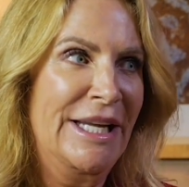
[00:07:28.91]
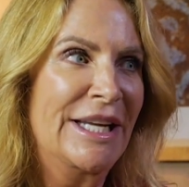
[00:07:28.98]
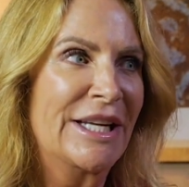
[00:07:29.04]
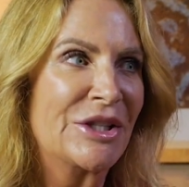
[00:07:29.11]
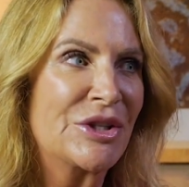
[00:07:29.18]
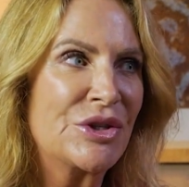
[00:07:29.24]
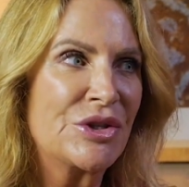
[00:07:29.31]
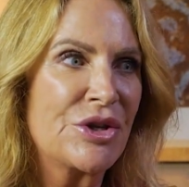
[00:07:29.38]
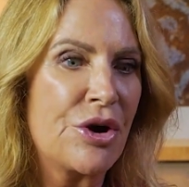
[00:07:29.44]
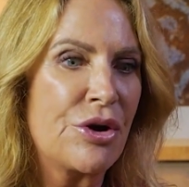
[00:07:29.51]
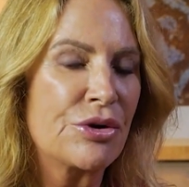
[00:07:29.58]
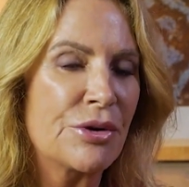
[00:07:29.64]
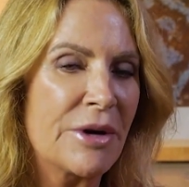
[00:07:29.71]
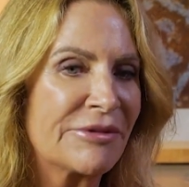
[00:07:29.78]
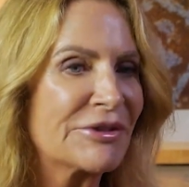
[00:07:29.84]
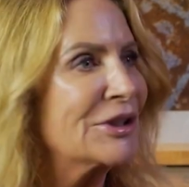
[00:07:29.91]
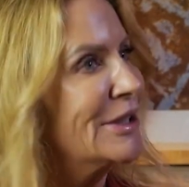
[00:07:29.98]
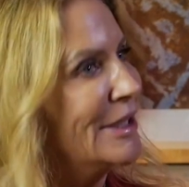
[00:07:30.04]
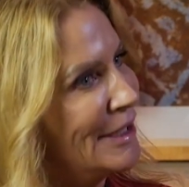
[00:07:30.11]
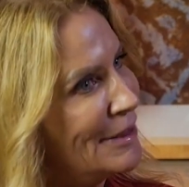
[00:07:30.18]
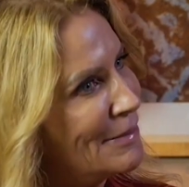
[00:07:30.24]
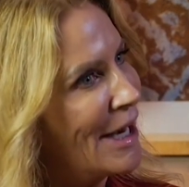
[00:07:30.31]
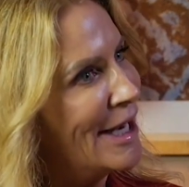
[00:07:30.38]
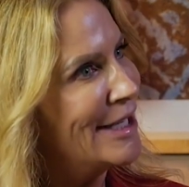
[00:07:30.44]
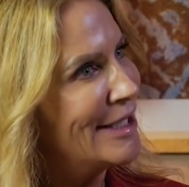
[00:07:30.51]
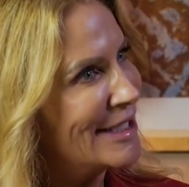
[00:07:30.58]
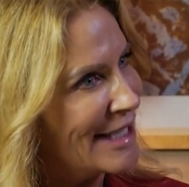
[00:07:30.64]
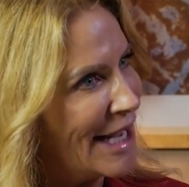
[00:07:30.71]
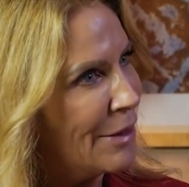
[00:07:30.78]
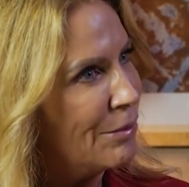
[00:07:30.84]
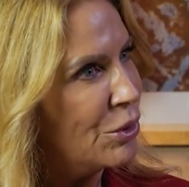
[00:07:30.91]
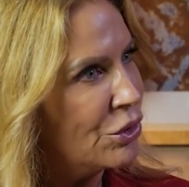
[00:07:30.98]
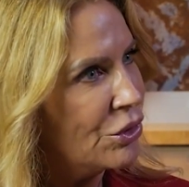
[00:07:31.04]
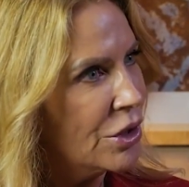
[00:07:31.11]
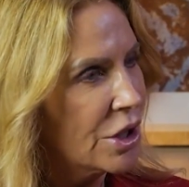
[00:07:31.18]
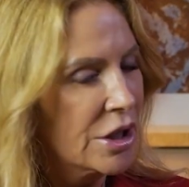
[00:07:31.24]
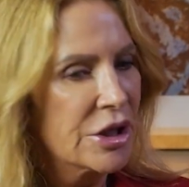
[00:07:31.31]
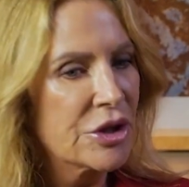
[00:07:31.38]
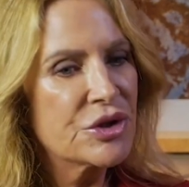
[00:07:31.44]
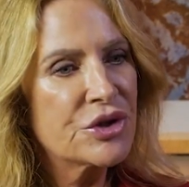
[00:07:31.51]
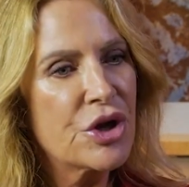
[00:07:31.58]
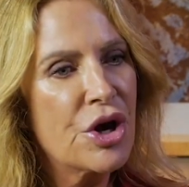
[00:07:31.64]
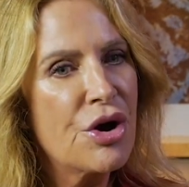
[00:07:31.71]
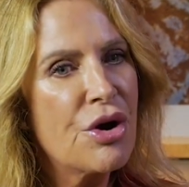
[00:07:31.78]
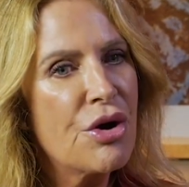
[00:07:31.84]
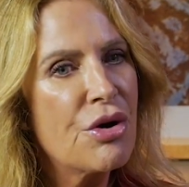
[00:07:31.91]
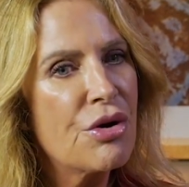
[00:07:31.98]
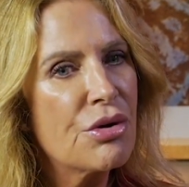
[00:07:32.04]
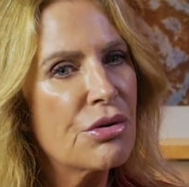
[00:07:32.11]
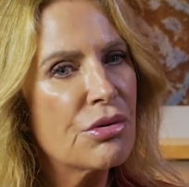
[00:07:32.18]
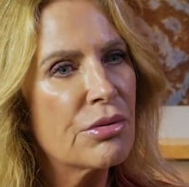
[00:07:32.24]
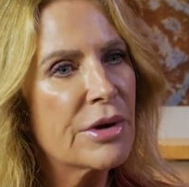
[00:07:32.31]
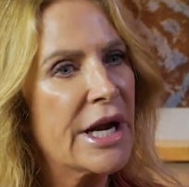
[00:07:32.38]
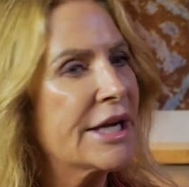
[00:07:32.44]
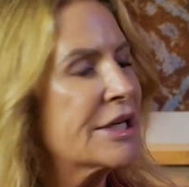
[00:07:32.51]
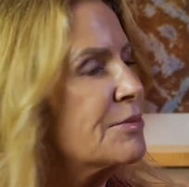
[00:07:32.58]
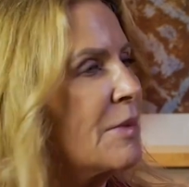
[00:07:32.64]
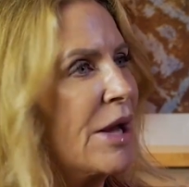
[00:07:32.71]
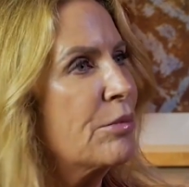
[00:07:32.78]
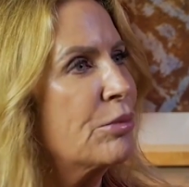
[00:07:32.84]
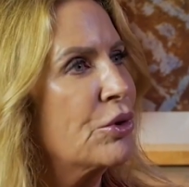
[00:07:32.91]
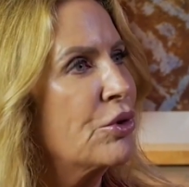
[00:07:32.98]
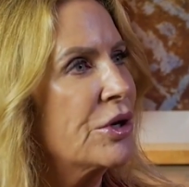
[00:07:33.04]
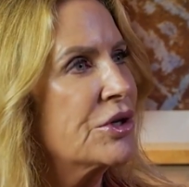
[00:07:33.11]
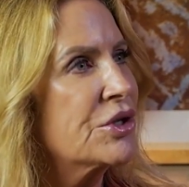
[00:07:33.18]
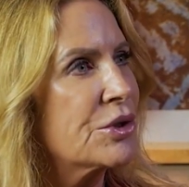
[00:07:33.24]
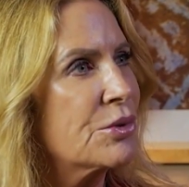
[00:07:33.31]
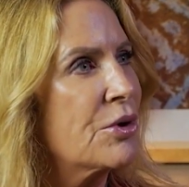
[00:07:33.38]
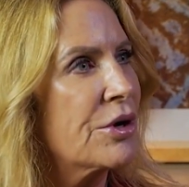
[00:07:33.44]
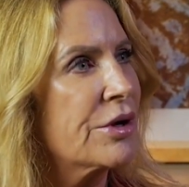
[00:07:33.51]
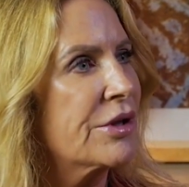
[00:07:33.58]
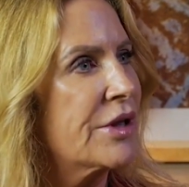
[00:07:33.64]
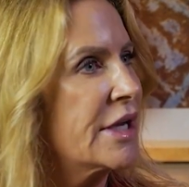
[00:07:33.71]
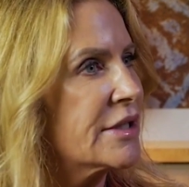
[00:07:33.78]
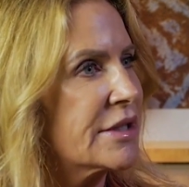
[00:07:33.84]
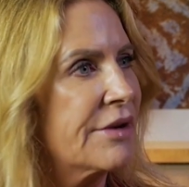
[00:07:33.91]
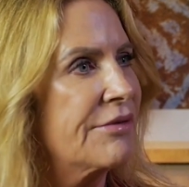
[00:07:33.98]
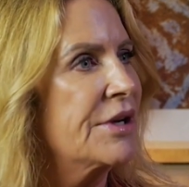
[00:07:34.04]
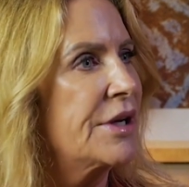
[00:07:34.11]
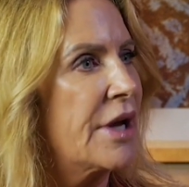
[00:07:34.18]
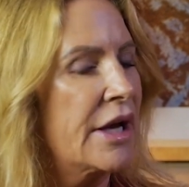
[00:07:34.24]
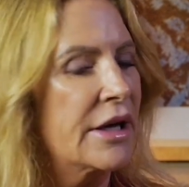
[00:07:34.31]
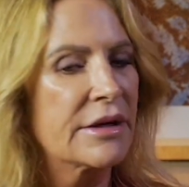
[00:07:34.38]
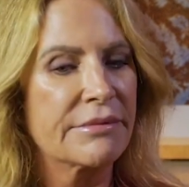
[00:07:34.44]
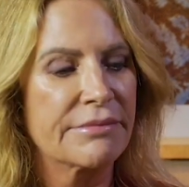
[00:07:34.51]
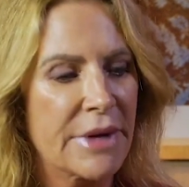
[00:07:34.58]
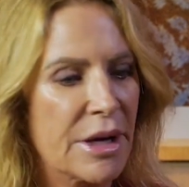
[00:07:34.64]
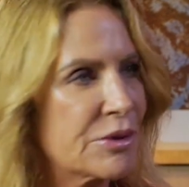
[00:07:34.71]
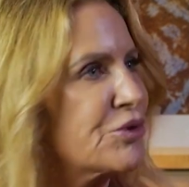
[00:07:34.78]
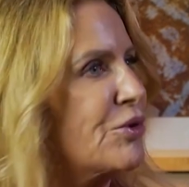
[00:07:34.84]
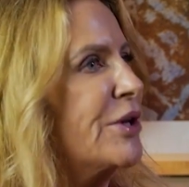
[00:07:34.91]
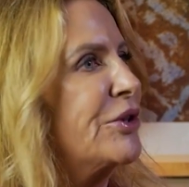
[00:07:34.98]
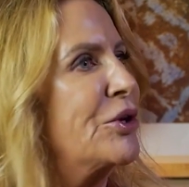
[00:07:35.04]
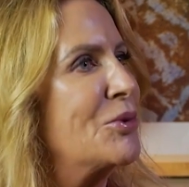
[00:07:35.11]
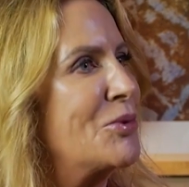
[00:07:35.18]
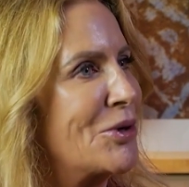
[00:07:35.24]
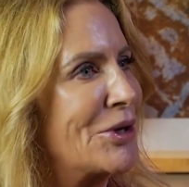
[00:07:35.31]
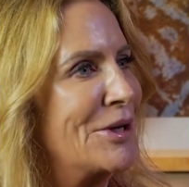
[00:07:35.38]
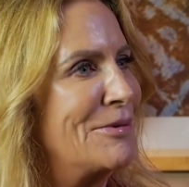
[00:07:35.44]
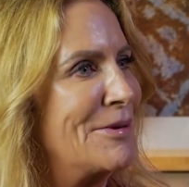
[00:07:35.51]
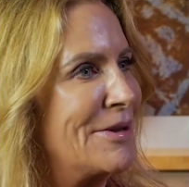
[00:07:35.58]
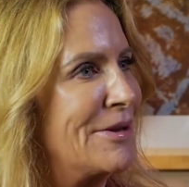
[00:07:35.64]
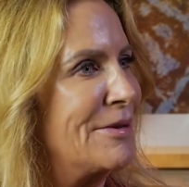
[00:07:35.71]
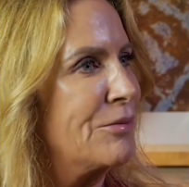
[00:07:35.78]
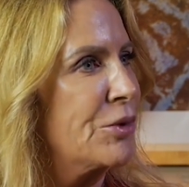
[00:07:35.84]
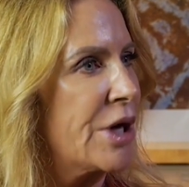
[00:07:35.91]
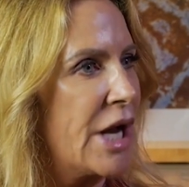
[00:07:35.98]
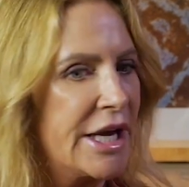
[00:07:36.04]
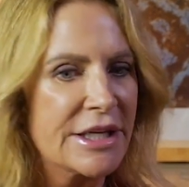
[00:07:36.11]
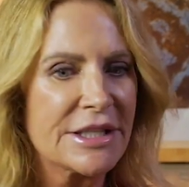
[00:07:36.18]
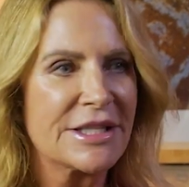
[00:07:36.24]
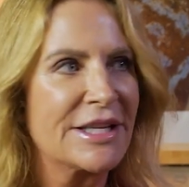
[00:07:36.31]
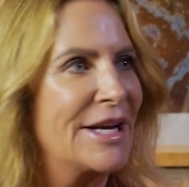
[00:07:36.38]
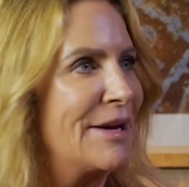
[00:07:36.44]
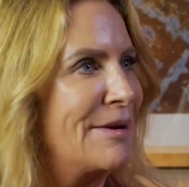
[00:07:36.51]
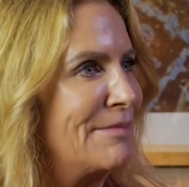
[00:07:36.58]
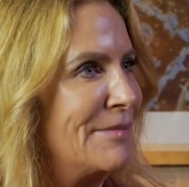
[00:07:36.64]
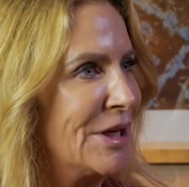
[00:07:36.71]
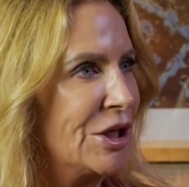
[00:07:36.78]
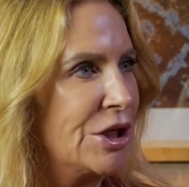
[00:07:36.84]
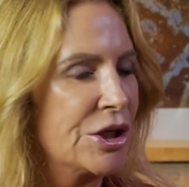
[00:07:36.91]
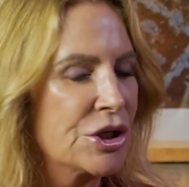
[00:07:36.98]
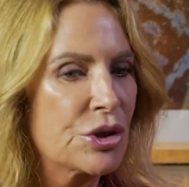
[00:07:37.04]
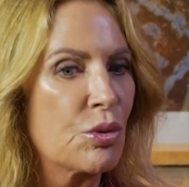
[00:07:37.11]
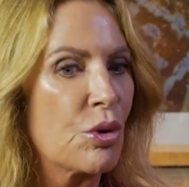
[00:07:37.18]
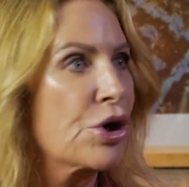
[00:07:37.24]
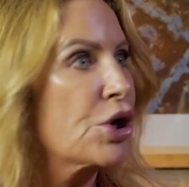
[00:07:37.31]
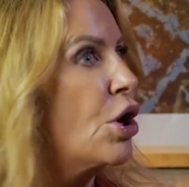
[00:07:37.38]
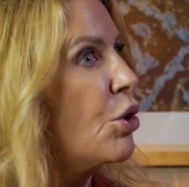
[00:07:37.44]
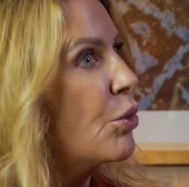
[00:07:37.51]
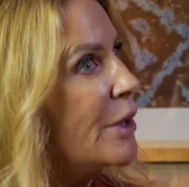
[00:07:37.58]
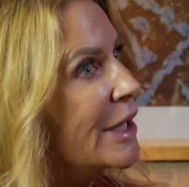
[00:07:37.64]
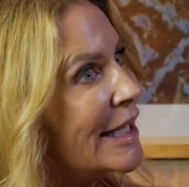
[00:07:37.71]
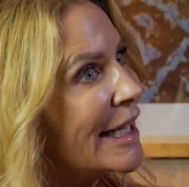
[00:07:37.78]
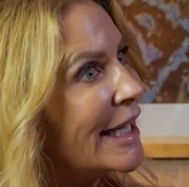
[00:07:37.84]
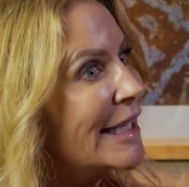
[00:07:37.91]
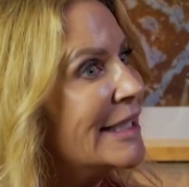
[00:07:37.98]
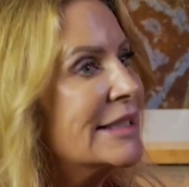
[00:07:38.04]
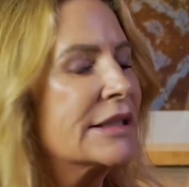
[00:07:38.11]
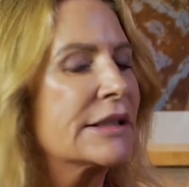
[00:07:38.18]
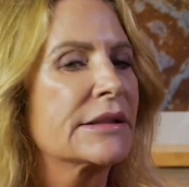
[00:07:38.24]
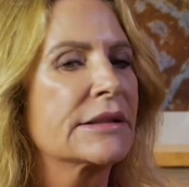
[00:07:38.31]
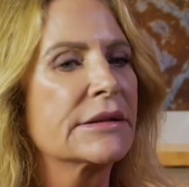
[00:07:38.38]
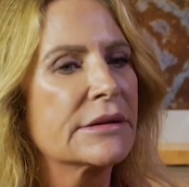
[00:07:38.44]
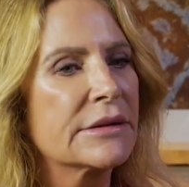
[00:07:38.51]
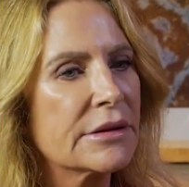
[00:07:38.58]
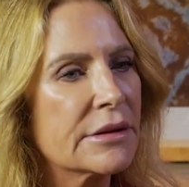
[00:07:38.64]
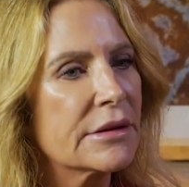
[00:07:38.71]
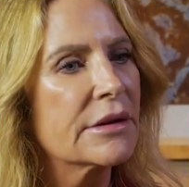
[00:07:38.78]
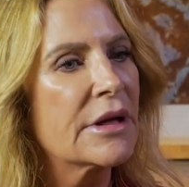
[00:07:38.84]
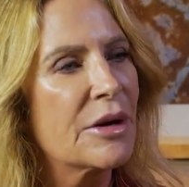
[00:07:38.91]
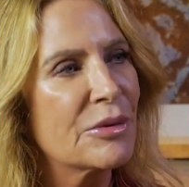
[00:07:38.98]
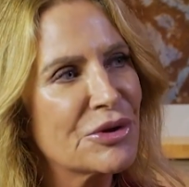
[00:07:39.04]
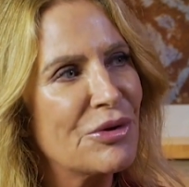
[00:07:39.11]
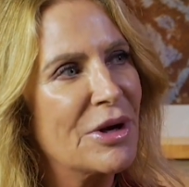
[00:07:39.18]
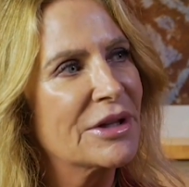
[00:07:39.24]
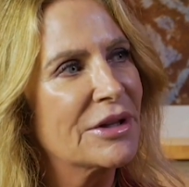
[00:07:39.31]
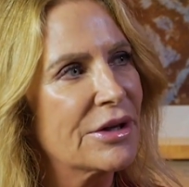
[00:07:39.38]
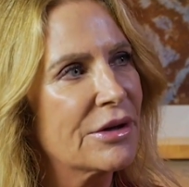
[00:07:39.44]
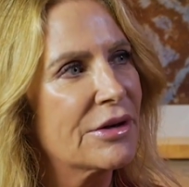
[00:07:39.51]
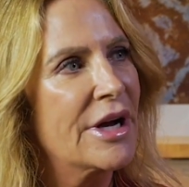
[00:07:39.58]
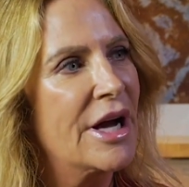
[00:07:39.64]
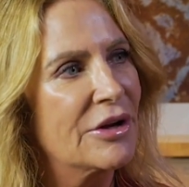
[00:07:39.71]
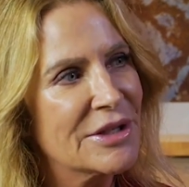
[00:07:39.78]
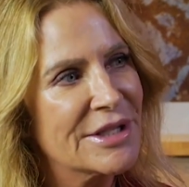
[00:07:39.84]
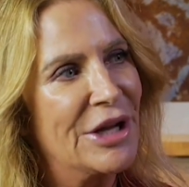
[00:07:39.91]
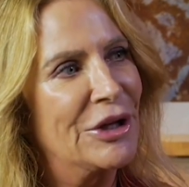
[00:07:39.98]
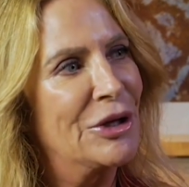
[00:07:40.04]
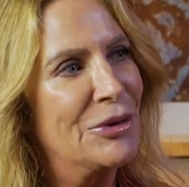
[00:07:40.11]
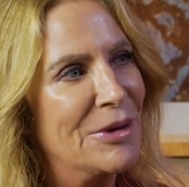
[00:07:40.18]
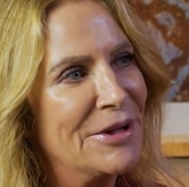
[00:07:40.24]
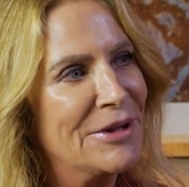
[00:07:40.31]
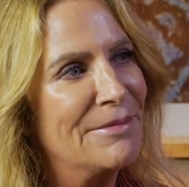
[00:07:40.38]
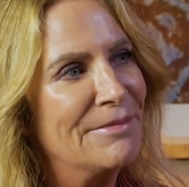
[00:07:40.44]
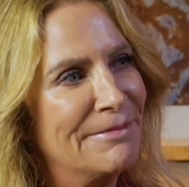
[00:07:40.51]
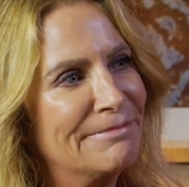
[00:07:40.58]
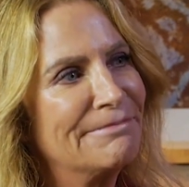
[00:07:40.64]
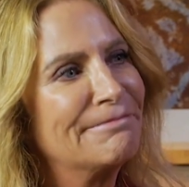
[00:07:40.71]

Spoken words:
And so you have to lead by example. So when I asked my employees to work Thanksgiving night, I was right there working with them. When I asked them to work all weekend, I was right there out selling with them.